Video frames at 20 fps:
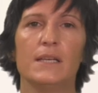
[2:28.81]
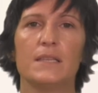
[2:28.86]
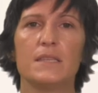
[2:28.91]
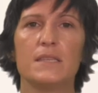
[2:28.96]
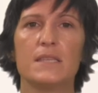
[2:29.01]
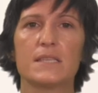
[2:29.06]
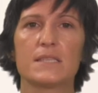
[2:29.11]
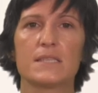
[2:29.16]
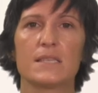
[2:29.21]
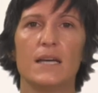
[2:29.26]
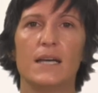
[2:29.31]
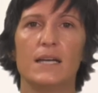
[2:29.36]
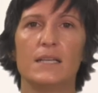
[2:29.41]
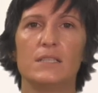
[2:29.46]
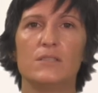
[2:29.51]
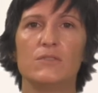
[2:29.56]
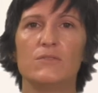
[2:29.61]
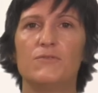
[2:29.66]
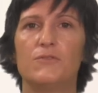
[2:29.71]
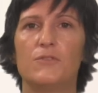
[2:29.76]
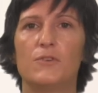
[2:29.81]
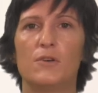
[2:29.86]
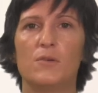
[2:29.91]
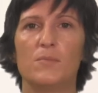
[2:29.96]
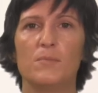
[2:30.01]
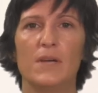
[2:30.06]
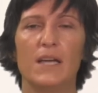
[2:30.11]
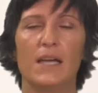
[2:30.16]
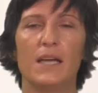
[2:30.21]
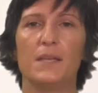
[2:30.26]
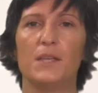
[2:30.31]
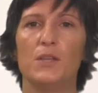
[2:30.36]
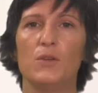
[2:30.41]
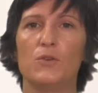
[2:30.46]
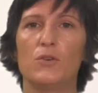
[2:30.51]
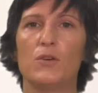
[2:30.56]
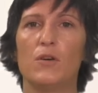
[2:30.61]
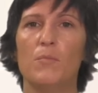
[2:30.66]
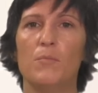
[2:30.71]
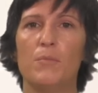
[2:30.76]
decide to form a new
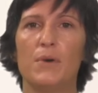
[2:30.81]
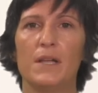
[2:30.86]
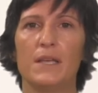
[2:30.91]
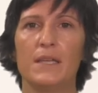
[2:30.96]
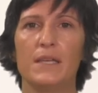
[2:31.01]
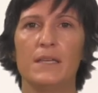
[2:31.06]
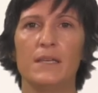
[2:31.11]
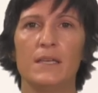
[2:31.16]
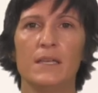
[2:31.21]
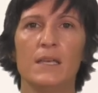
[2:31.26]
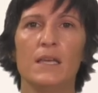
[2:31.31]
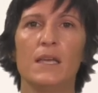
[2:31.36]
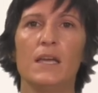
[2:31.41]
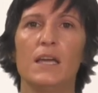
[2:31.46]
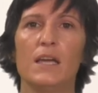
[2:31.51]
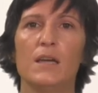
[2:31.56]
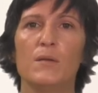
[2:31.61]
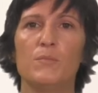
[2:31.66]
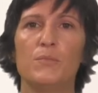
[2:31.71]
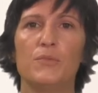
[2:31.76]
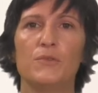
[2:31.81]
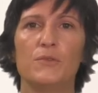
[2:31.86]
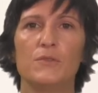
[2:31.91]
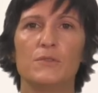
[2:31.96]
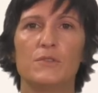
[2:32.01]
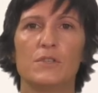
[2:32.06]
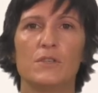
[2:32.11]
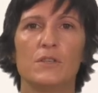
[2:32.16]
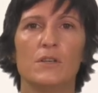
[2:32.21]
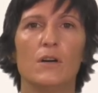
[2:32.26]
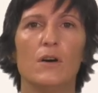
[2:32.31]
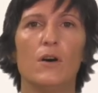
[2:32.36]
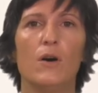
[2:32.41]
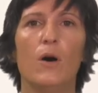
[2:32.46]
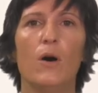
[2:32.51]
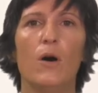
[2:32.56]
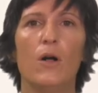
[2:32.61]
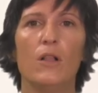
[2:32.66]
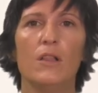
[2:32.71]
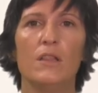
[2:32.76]
company and put
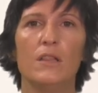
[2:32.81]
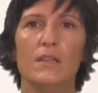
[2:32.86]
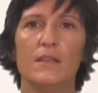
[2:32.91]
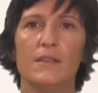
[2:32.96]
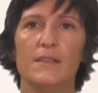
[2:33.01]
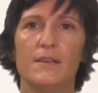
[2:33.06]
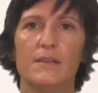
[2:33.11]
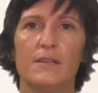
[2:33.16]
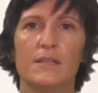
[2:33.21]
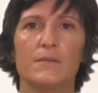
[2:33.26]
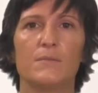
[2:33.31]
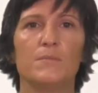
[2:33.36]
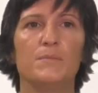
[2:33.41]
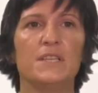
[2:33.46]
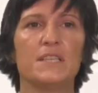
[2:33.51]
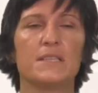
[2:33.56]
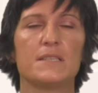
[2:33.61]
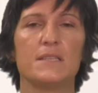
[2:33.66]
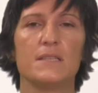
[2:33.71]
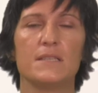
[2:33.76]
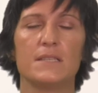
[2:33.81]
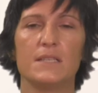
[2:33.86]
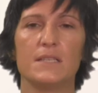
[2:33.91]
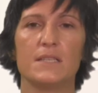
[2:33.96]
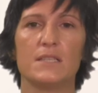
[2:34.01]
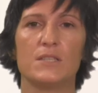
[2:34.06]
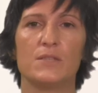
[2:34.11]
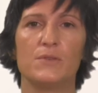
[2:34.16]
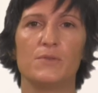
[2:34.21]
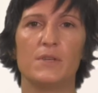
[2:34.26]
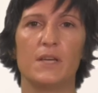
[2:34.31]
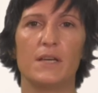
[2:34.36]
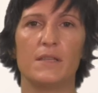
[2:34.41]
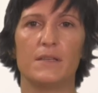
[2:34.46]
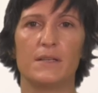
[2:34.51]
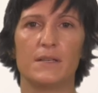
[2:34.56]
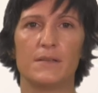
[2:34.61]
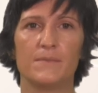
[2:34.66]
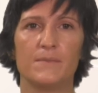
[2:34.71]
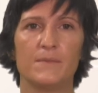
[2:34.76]
all their businesses
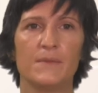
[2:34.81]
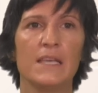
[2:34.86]
together.